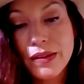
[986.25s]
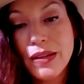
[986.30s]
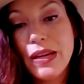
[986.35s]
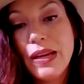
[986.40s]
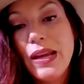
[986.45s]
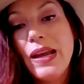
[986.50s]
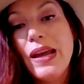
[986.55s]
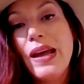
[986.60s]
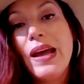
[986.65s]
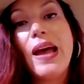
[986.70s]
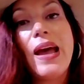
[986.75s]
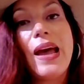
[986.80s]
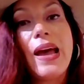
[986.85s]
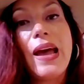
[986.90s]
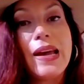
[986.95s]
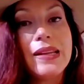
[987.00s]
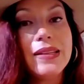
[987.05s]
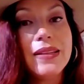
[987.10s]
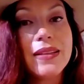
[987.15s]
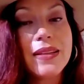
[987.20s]
And
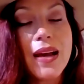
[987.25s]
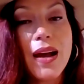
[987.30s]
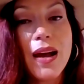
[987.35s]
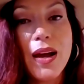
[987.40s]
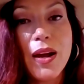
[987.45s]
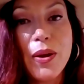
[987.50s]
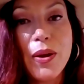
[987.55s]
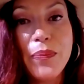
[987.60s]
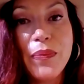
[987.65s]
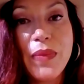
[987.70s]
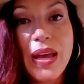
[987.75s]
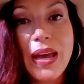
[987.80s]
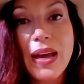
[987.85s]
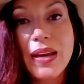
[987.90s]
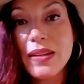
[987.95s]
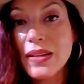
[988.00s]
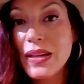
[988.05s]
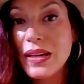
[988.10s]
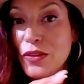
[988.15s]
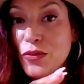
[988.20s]

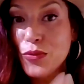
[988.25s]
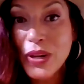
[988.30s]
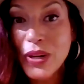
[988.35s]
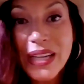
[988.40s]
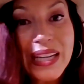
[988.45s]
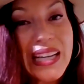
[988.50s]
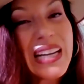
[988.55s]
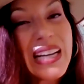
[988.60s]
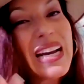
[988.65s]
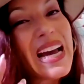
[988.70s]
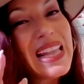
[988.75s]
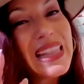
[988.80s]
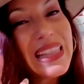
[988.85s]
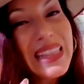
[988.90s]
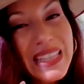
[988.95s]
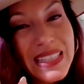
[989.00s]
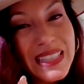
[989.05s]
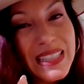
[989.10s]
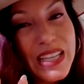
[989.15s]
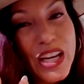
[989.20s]
reading at least 10
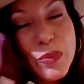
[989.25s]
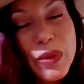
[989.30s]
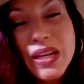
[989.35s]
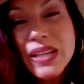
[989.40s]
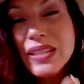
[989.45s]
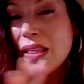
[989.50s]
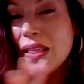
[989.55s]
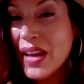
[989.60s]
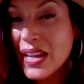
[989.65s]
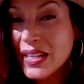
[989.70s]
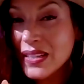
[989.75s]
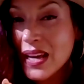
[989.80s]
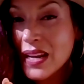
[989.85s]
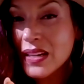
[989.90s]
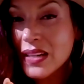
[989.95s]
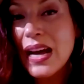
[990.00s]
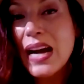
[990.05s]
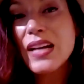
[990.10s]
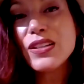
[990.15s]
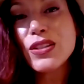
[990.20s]
minutes, and that's not a lot,
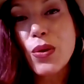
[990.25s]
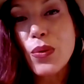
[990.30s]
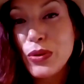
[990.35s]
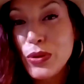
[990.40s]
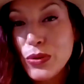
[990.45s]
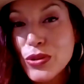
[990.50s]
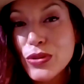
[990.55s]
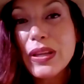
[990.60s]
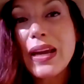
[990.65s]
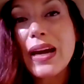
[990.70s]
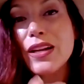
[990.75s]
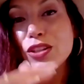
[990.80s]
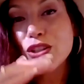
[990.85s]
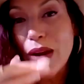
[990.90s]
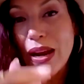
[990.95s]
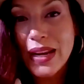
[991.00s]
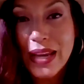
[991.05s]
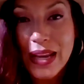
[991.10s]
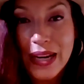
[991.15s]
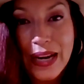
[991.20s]
so usually I'll try to get
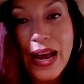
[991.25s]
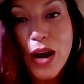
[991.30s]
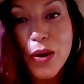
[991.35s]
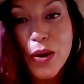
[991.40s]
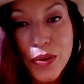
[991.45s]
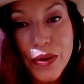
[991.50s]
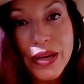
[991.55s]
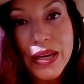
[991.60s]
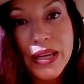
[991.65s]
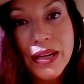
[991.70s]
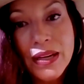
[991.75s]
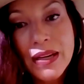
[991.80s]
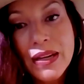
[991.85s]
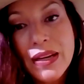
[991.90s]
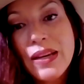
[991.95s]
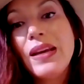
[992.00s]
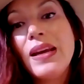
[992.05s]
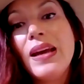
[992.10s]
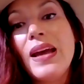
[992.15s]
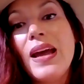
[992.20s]
an hour in
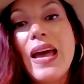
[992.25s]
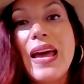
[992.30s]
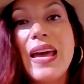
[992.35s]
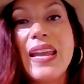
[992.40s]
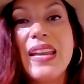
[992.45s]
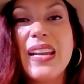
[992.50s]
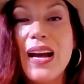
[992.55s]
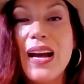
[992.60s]
and